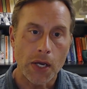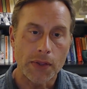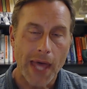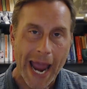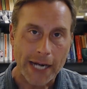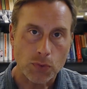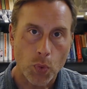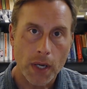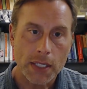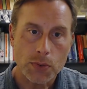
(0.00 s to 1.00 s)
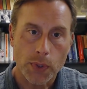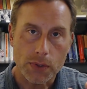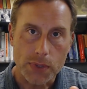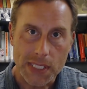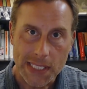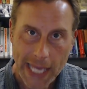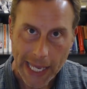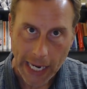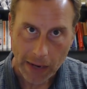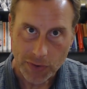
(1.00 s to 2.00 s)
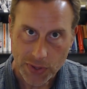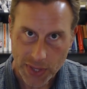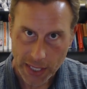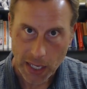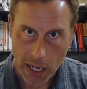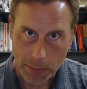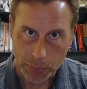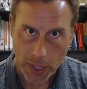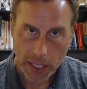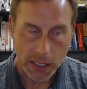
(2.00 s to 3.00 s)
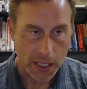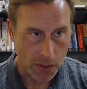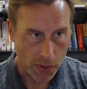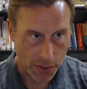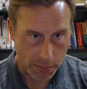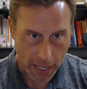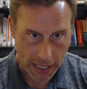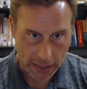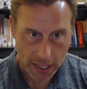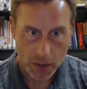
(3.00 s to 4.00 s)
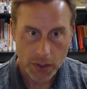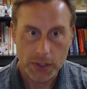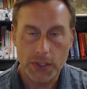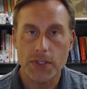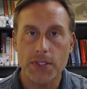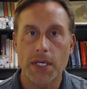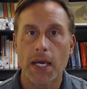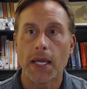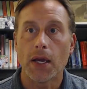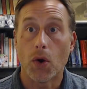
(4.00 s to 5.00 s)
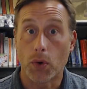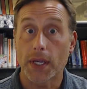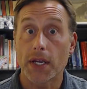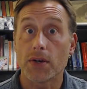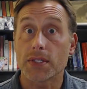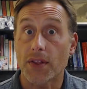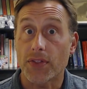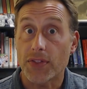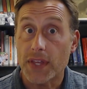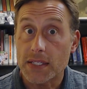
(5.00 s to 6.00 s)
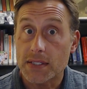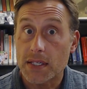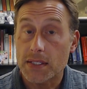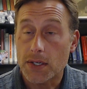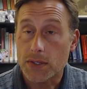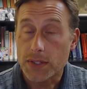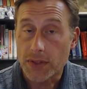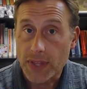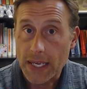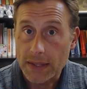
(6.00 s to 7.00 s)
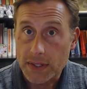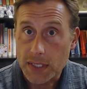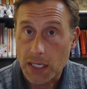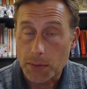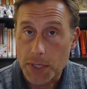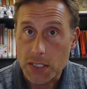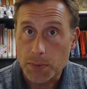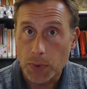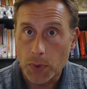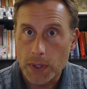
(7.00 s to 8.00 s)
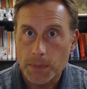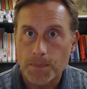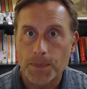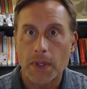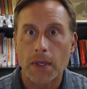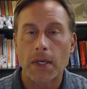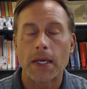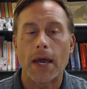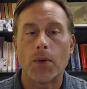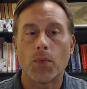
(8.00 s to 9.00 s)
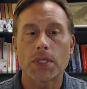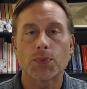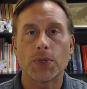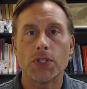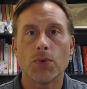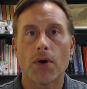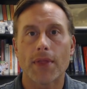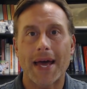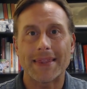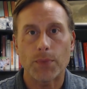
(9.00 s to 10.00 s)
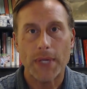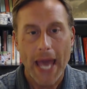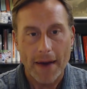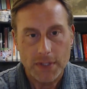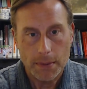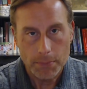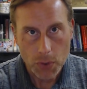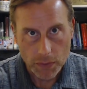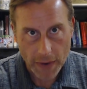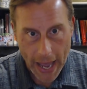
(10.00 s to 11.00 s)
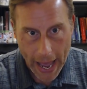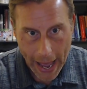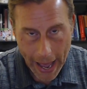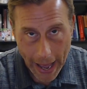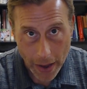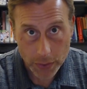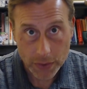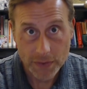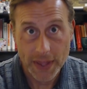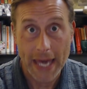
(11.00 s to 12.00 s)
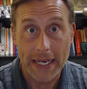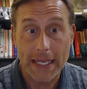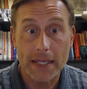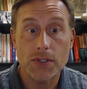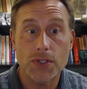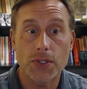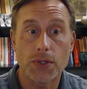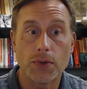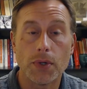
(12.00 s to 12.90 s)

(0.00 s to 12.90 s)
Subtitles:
Act 1 is where you set everything up, right? Here are the main characters, or here's the thesis, here's the thing that's going to be explored. And once we do all that, then we have to move out of that into